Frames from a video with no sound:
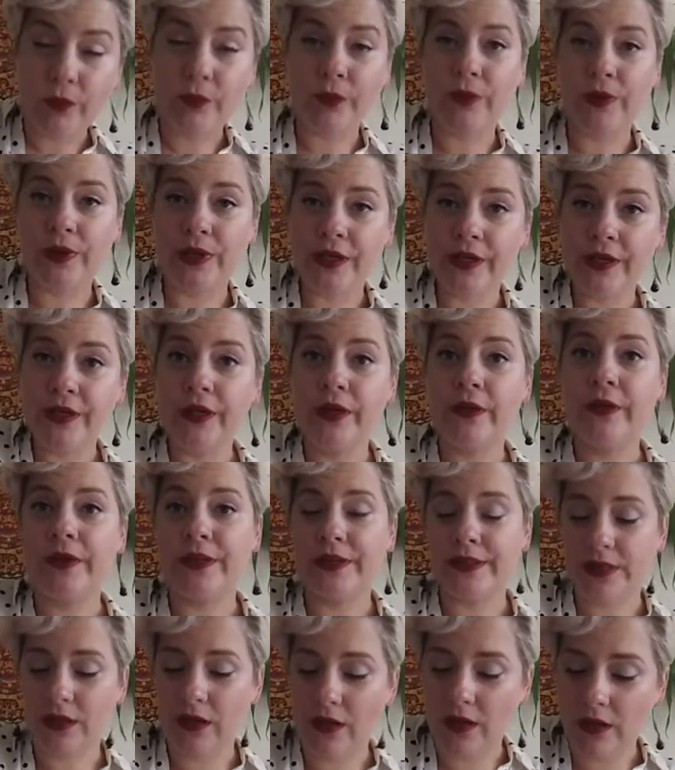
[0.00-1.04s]
Rico
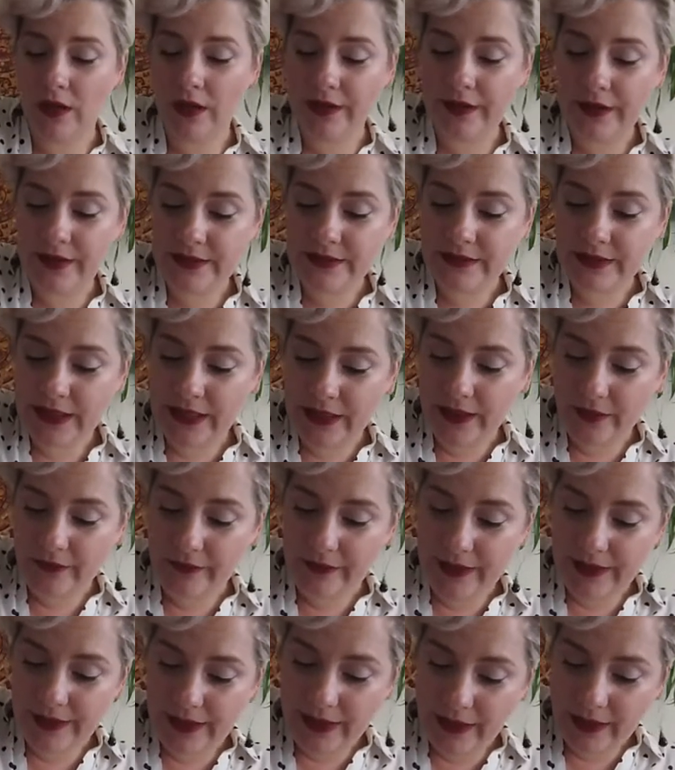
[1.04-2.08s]
is on a tear
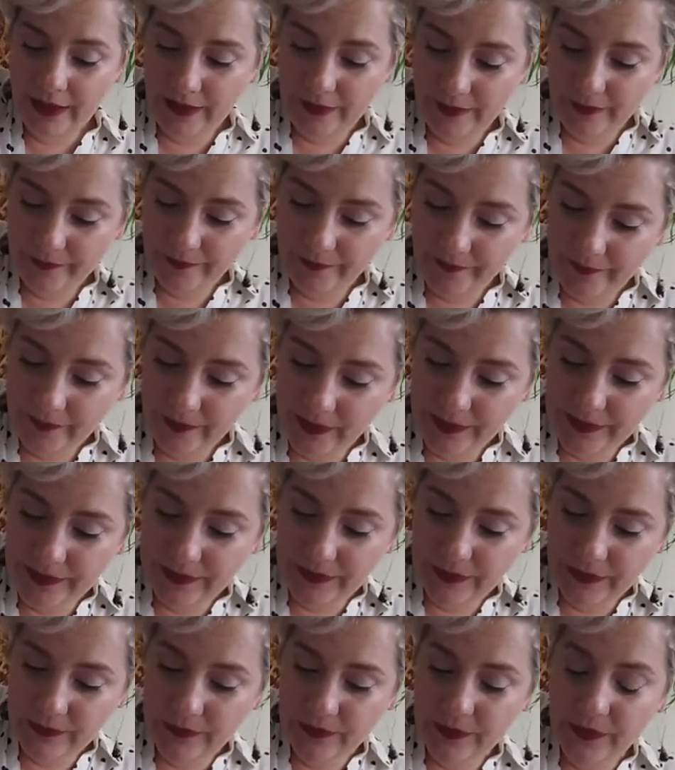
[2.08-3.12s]
right now. I
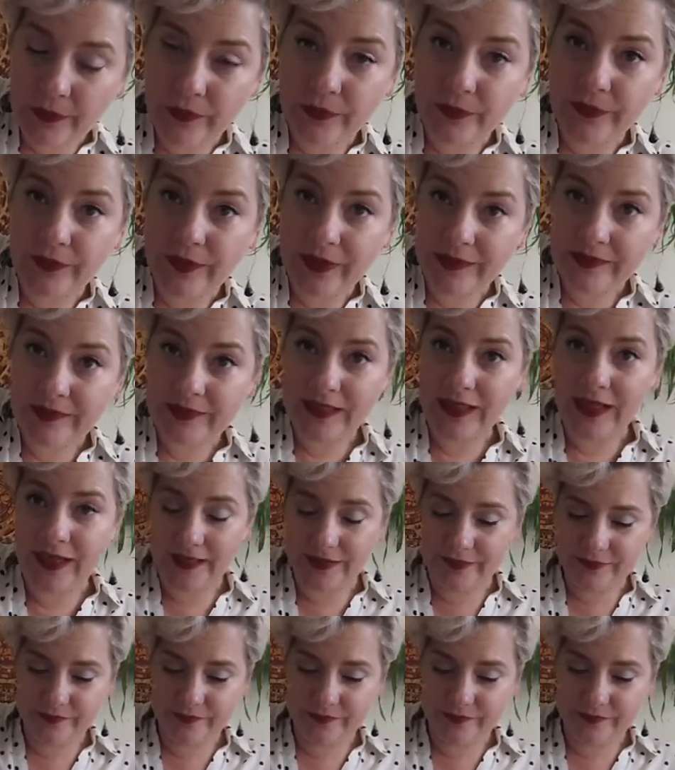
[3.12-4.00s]
don't know who's outside.